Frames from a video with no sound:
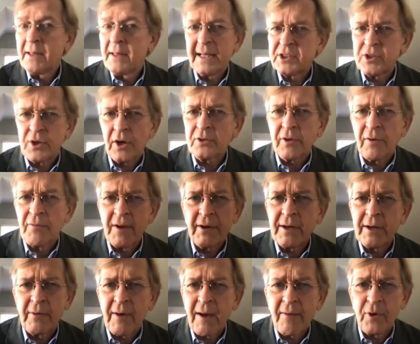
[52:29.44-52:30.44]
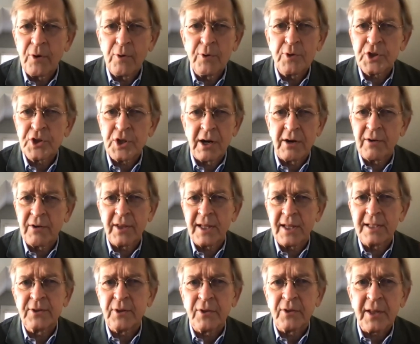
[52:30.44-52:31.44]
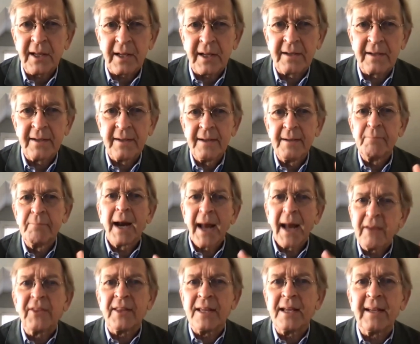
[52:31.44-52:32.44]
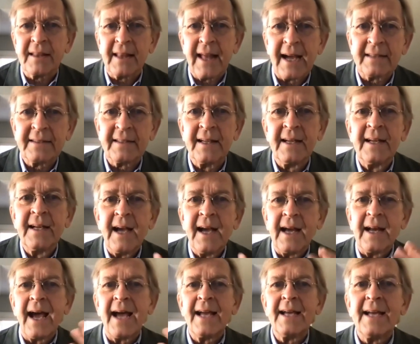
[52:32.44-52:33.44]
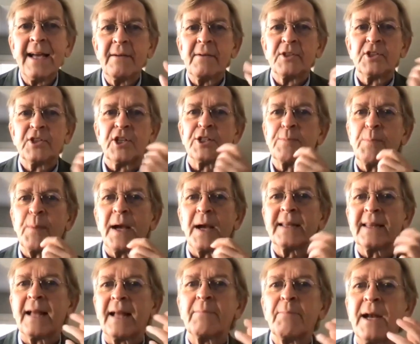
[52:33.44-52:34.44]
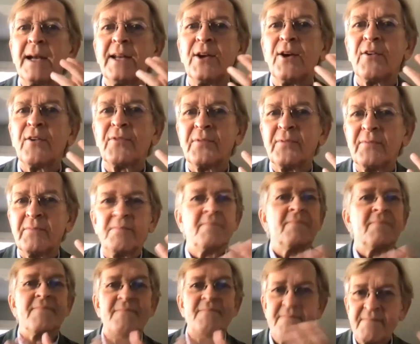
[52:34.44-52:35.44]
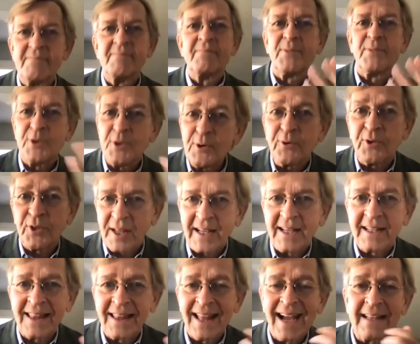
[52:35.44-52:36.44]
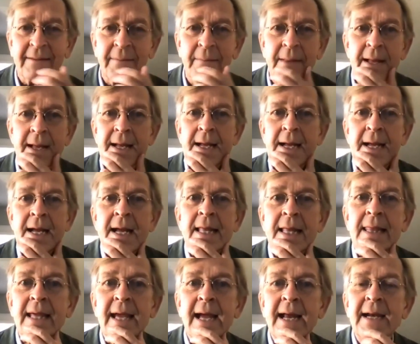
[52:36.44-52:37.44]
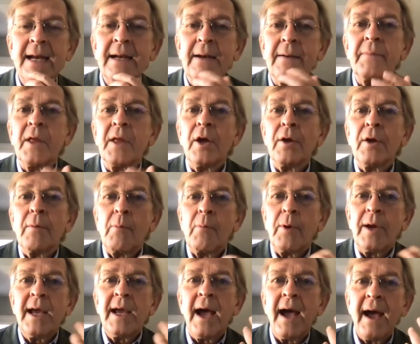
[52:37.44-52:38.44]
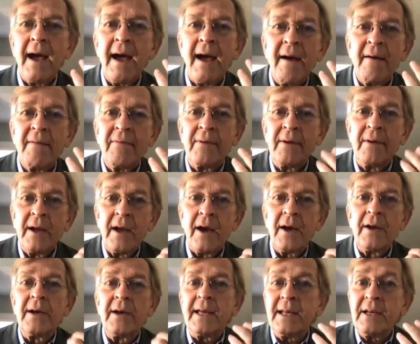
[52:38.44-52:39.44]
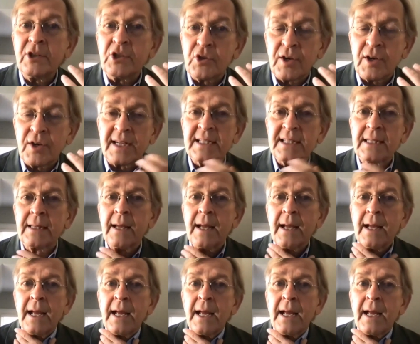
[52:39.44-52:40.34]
it's not a very revolutionary thing to think. But I think that, and I suspect that many of you think that, then we have an interest